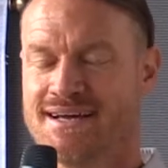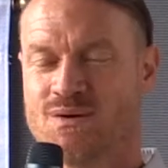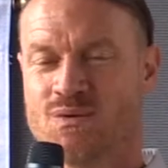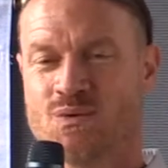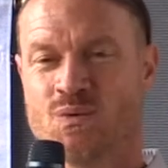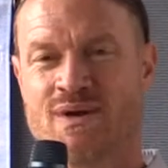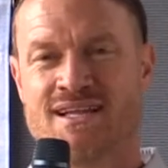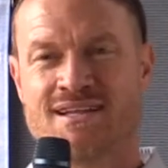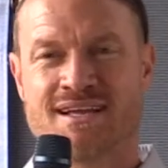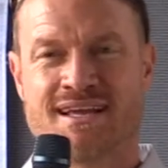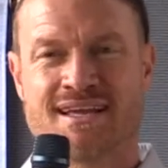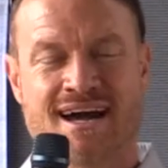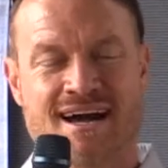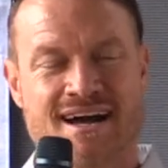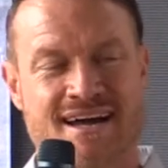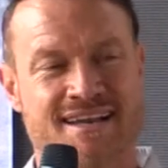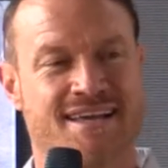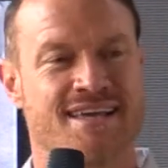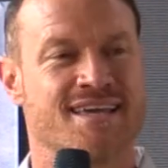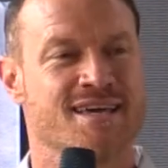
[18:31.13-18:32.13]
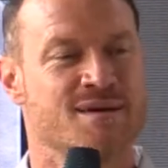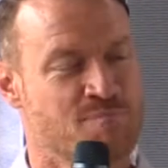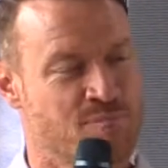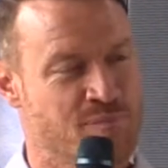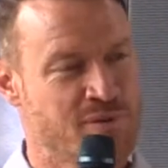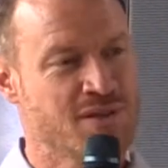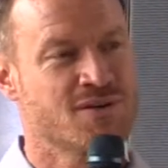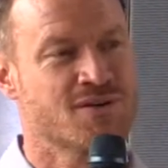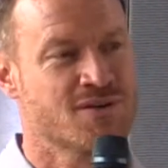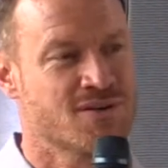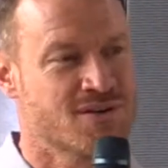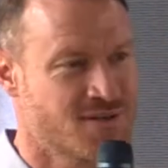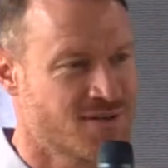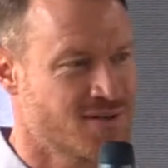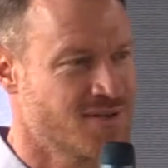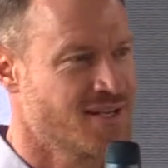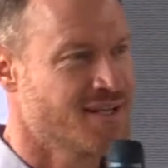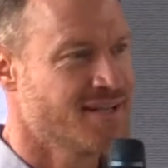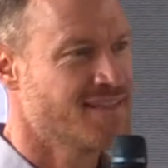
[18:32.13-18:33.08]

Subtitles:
we kind of get blurred.